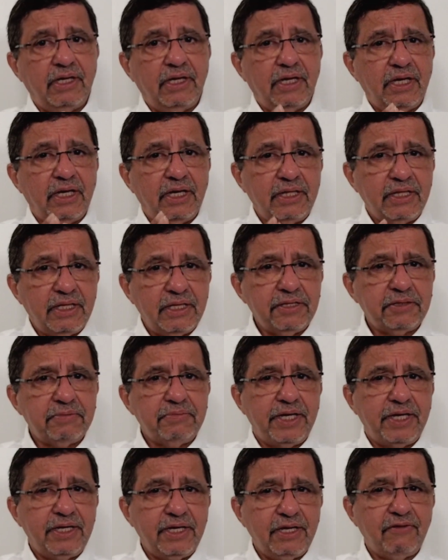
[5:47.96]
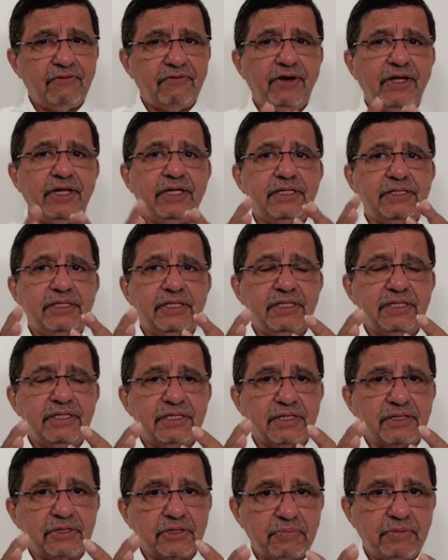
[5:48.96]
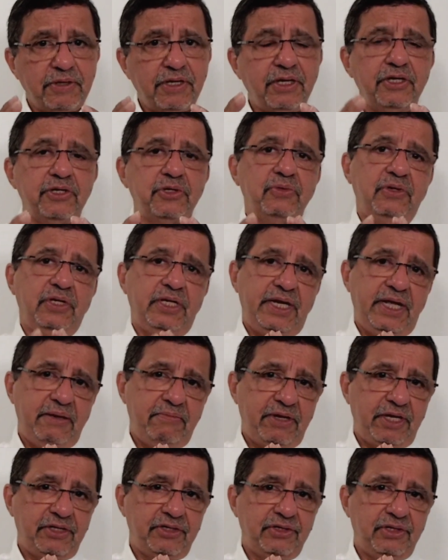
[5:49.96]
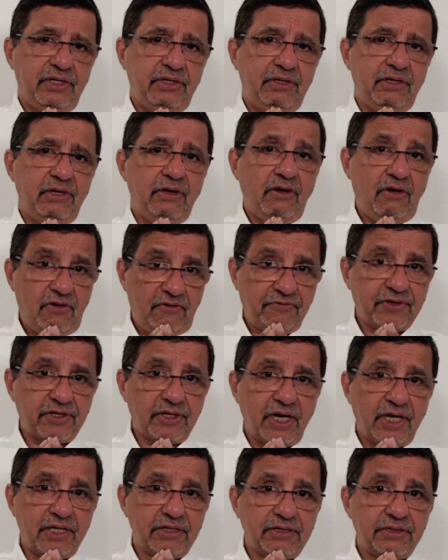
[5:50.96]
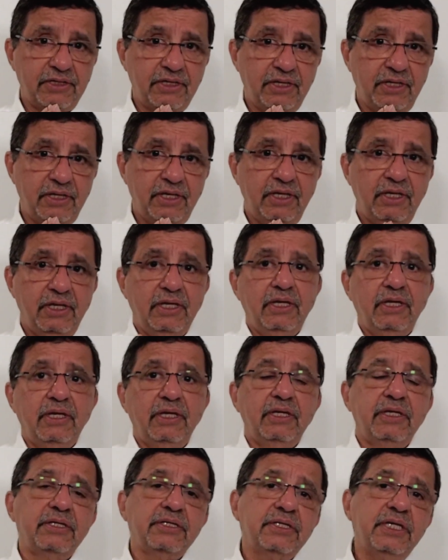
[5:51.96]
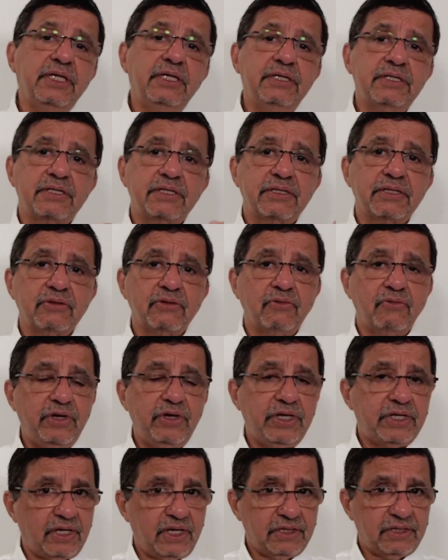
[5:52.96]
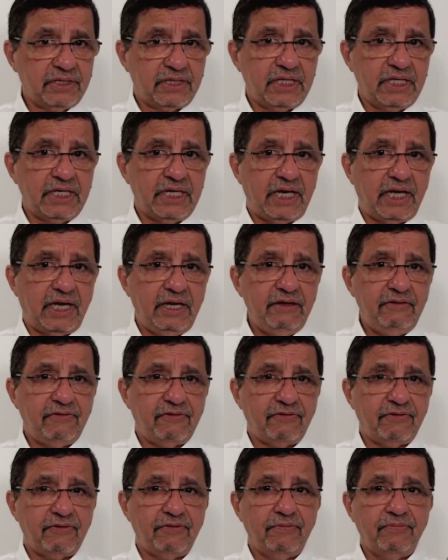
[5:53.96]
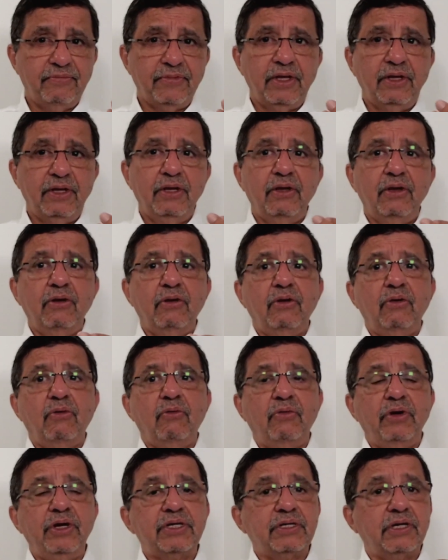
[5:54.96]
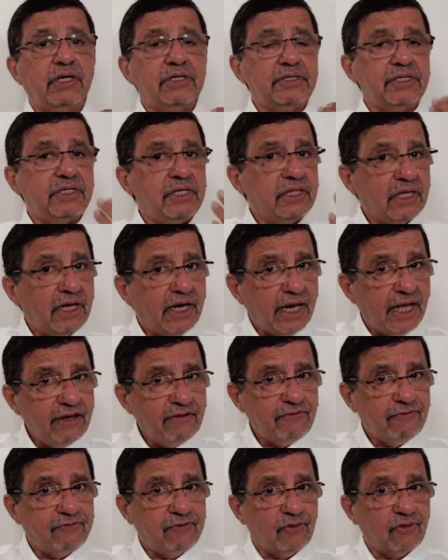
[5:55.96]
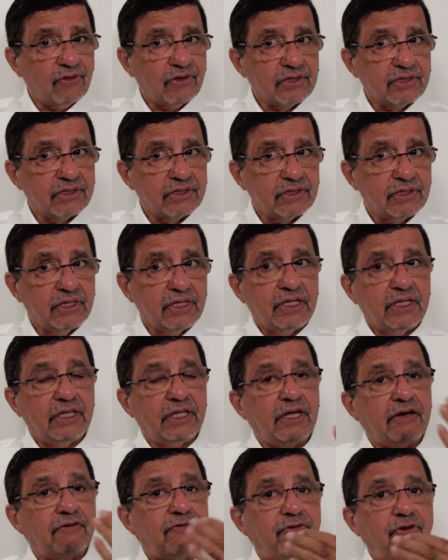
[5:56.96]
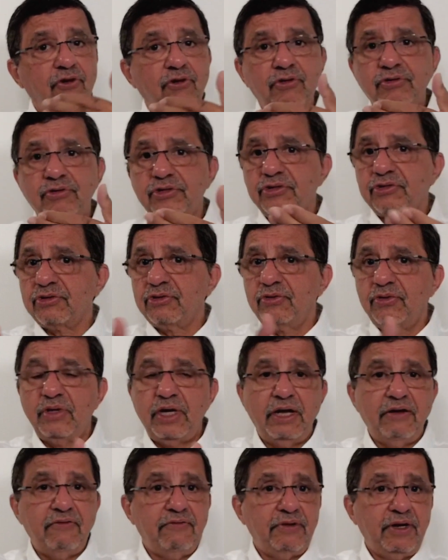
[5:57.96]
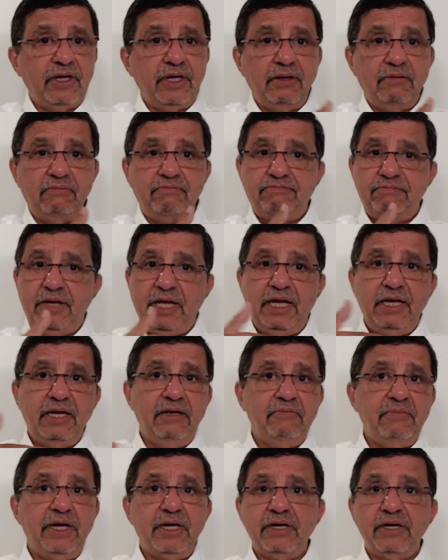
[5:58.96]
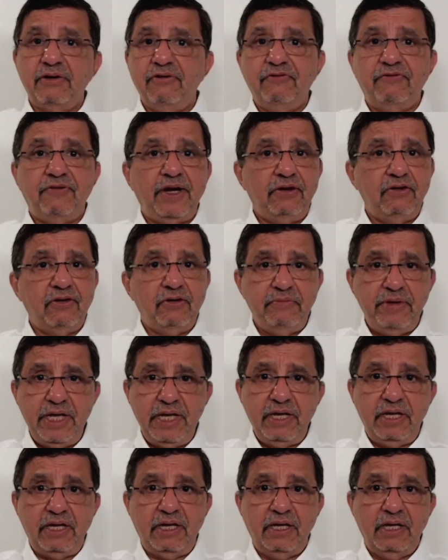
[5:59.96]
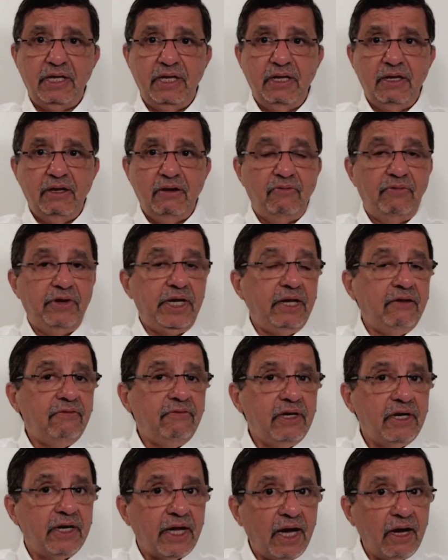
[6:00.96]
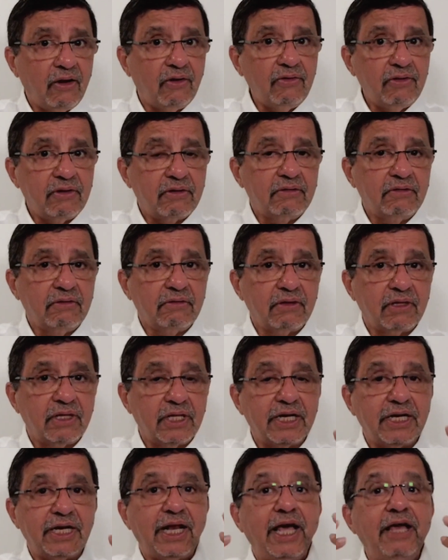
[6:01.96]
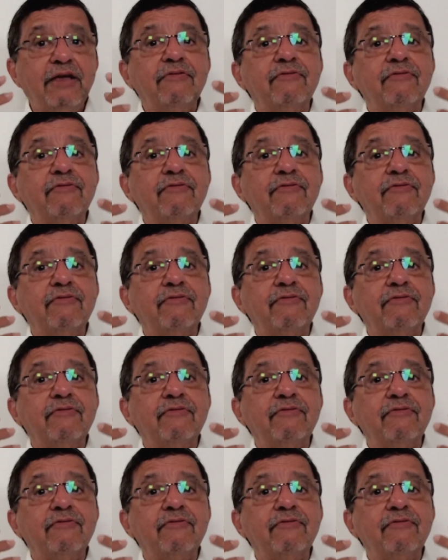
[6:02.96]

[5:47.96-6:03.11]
And this, my dear friends, is the spiritual dimension of trust. Since we trust in life, we trust in the life force that flows through every element of our being. We never doubt that life